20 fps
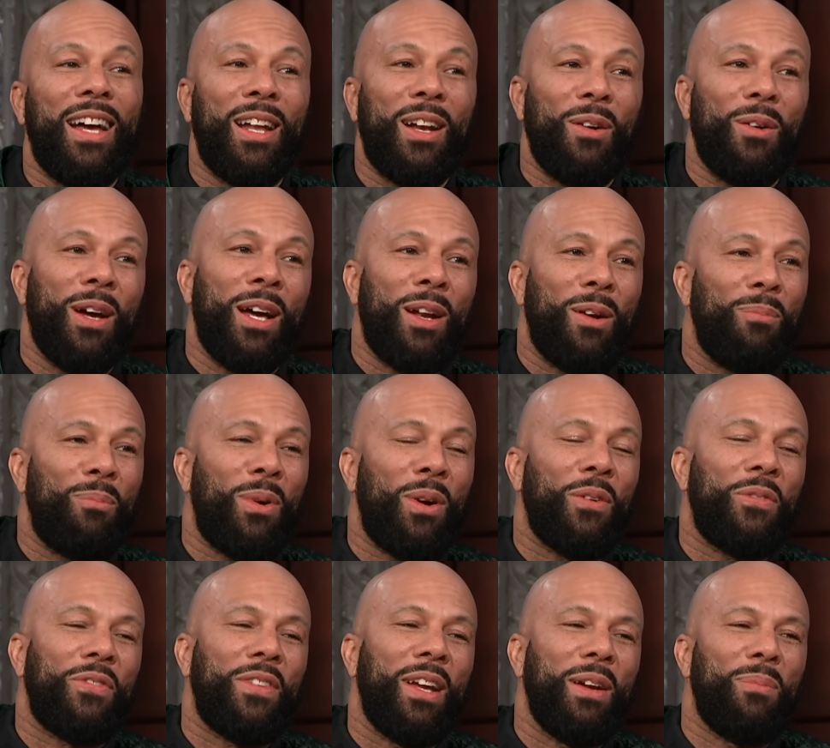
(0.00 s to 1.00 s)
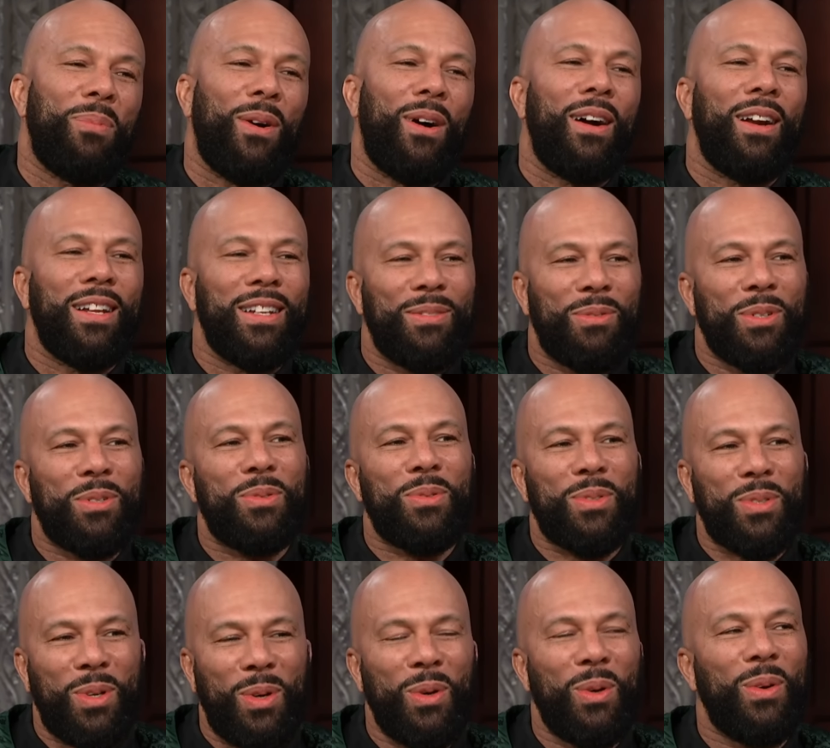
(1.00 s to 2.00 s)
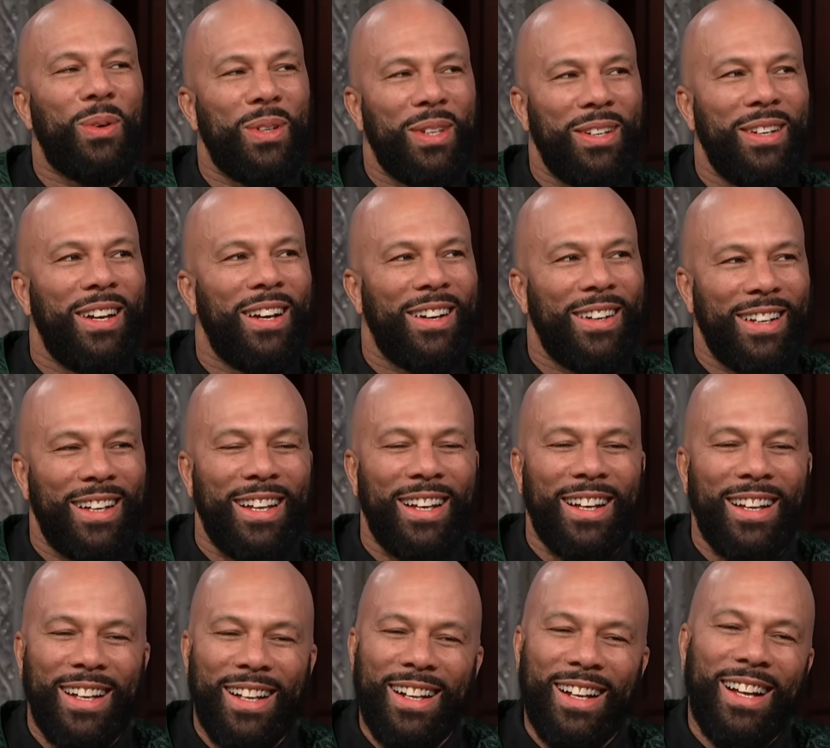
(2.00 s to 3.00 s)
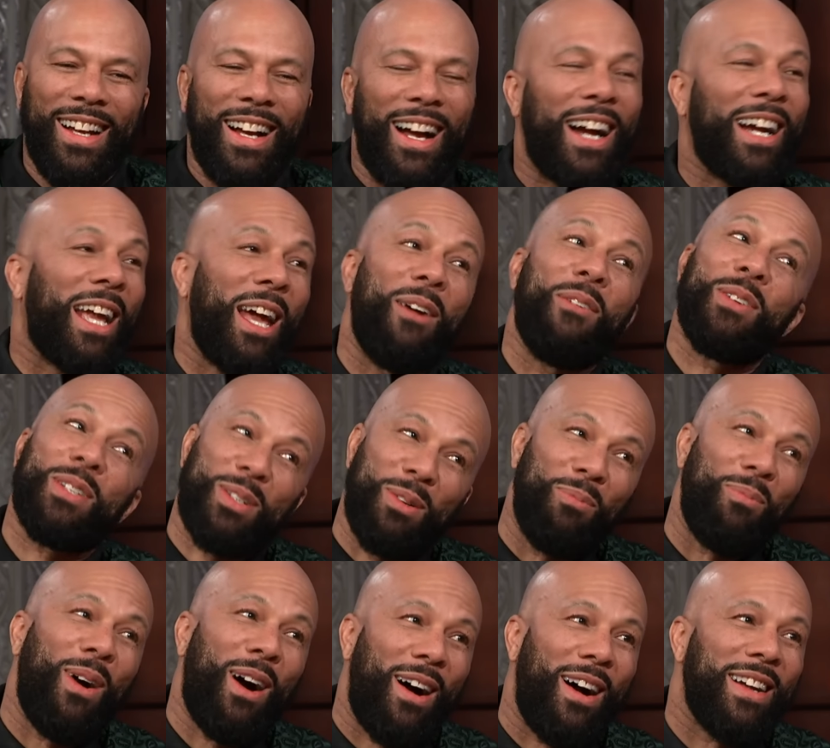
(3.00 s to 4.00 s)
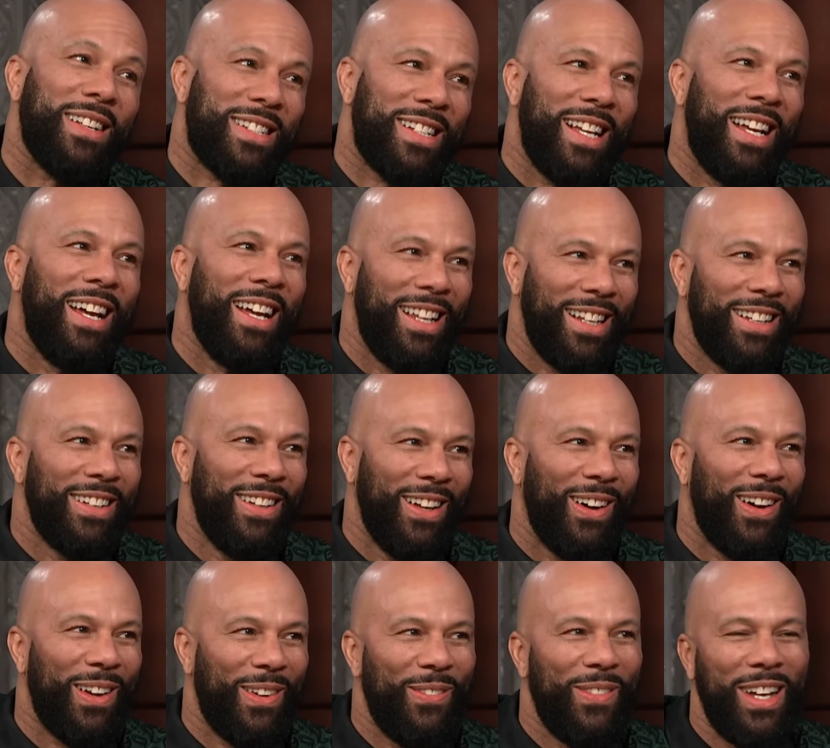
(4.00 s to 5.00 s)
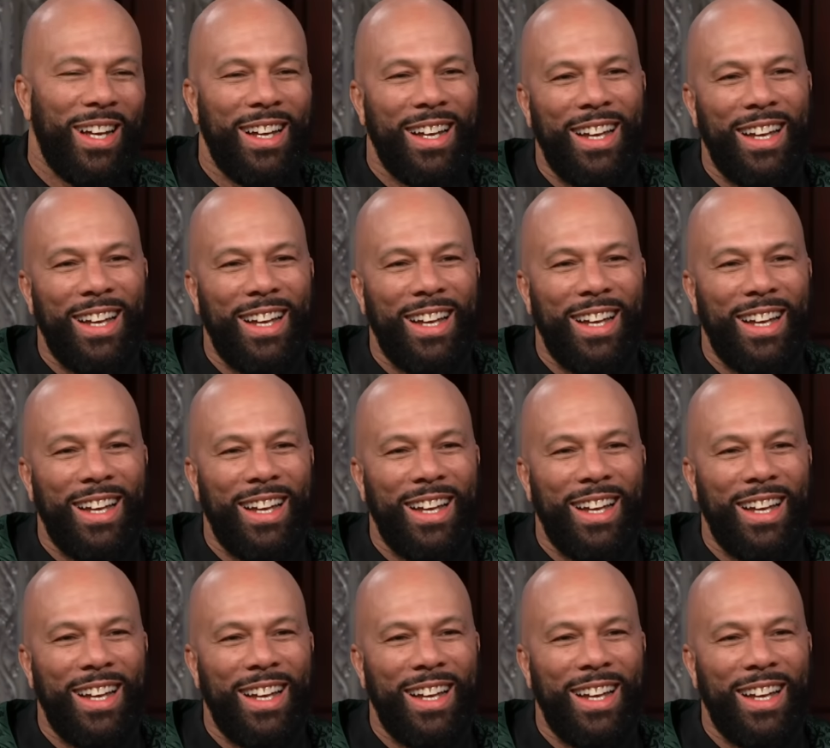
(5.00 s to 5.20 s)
at a, at a birthday party, which was cool. You know, uh, I gave her some bars there. You know what I